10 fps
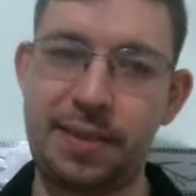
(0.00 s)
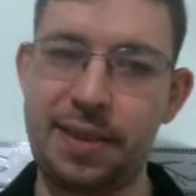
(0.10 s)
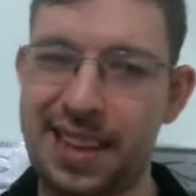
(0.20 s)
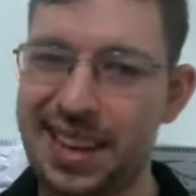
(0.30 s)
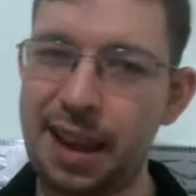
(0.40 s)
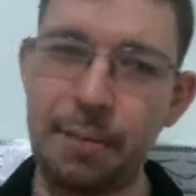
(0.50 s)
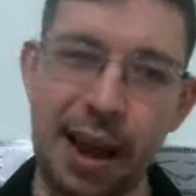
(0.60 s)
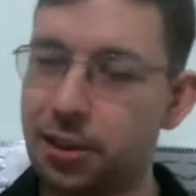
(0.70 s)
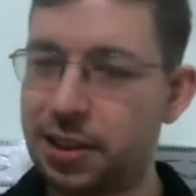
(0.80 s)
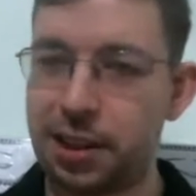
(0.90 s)
The king
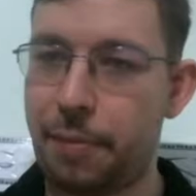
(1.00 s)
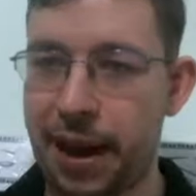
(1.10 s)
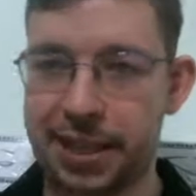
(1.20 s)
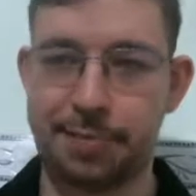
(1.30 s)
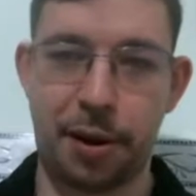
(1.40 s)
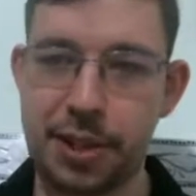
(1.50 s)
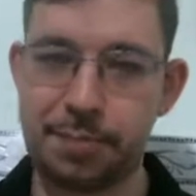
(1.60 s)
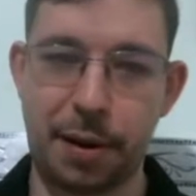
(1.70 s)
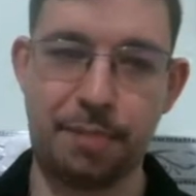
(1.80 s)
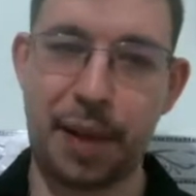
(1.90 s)
might look a little bit exposed,
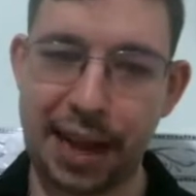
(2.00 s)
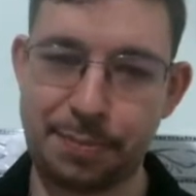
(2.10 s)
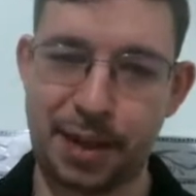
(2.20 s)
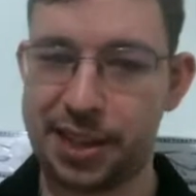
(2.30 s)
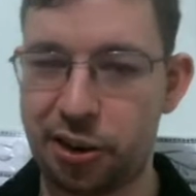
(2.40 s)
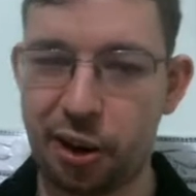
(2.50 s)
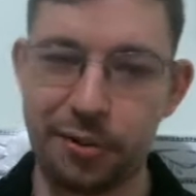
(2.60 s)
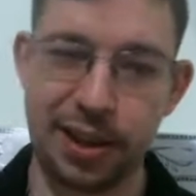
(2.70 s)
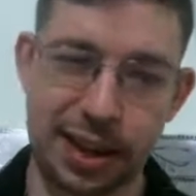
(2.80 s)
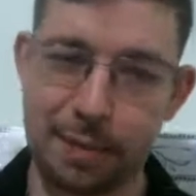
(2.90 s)
but black's piece are not
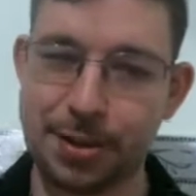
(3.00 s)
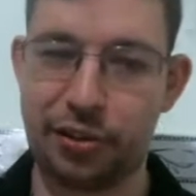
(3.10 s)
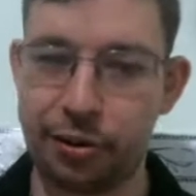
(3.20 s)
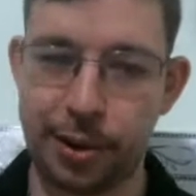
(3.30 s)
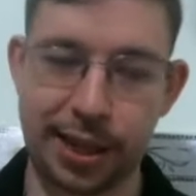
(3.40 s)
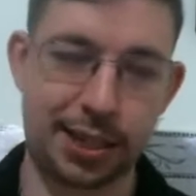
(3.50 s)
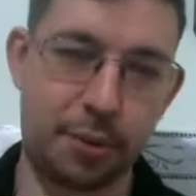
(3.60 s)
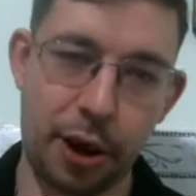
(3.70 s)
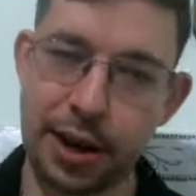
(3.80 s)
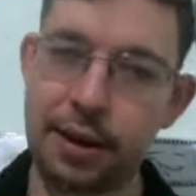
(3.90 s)
really in a position to
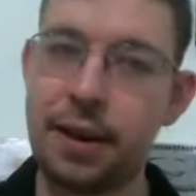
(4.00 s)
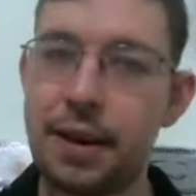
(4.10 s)
exploit it.